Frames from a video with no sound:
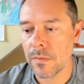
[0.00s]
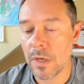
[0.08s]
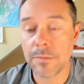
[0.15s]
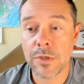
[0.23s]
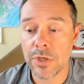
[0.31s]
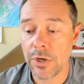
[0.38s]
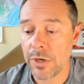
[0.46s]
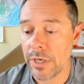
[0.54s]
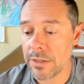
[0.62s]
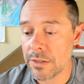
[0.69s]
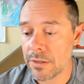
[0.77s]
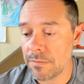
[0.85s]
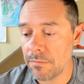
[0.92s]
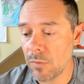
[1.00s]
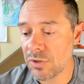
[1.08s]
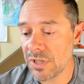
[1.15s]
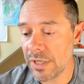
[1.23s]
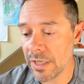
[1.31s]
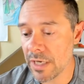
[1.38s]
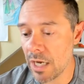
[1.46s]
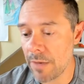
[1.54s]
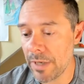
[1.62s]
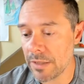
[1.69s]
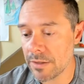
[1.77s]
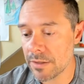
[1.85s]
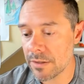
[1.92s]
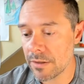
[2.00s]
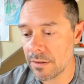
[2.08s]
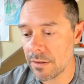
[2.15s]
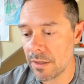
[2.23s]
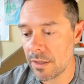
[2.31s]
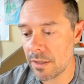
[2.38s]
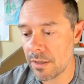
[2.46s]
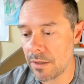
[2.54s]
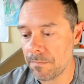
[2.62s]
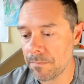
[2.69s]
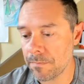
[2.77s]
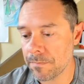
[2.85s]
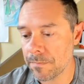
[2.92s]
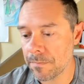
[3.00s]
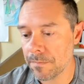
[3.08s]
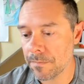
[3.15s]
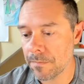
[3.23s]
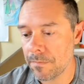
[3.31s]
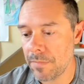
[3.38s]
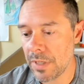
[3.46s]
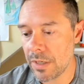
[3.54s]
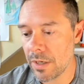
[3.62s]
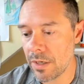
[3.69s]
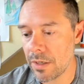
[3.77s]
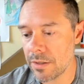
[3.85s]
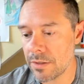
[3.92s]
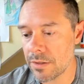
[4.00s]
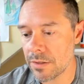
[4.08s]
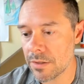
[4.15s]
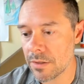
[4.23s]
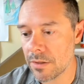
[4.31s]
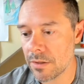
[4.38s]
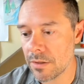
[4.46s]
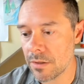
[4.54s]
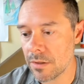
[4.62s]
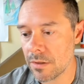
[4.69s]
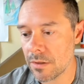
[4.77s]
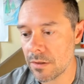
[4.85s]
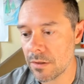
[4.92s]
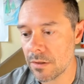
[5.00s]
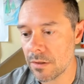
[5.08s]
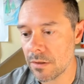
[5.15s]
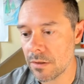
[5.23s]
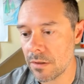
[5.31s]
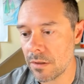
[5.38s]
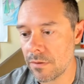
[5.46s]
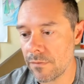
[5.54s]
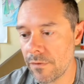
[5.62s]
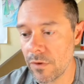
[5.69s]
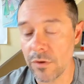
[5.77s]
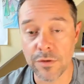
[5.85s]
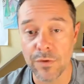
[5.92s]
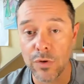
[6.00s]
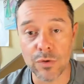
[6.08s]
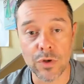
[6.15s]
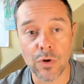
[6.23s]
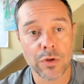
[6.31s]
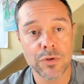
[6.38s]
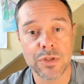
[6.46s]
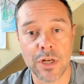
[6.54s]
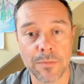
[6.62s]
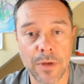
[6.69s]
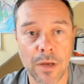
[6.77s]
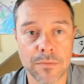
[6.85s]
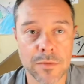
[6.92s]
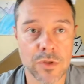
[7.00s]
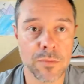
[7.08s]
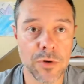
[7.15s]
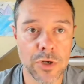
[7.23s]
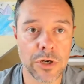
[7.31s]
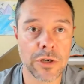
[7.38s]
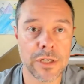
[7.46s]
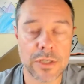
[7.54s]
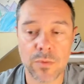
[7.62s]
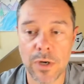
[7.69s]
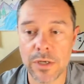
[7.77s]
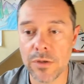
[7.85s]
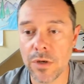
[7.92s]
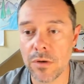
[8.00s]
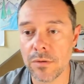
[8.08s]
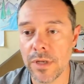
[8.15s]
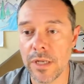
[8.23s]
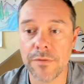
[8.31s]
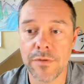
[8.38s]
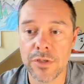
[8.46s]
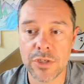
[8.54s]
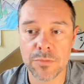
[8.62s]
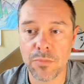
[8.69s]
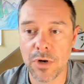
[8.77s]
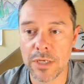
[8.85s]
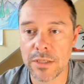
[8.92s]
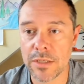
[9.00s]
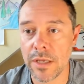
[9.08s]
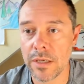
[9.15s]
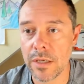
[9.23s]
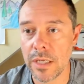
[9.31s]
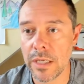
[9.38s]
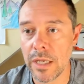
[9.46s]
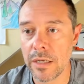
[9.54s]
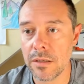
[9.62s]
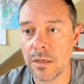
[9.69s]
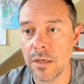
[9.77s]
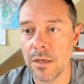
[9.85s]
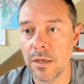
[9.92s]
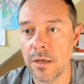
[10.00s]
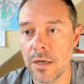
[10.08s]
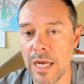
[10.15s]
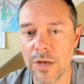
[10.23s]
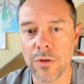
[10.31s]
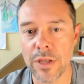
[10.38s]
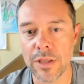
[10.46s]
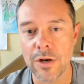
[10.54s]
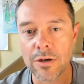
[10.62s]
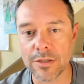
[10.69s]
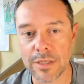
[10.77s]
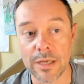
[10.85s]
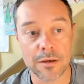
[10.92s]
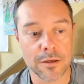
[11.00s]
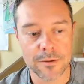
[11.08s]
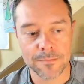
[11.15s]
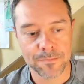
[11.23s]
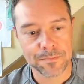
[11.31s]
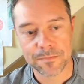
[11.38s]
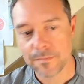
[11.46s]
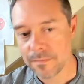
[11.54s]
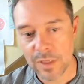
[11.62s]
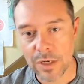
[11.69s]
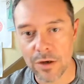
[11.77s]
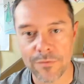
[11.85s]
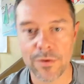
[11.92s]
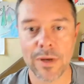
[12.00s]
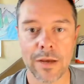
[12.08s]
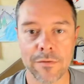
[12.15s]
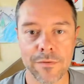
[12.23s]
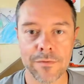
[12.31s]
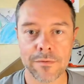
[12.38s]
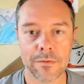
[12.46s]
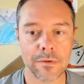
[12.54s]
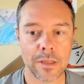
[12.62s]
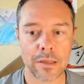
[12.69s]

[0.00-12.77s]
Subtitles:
just curious, mostly in the comments, because for those of you who don't use it, I'm super curious why you don't. And if it's just price, like I get it. I know that there's like, if you have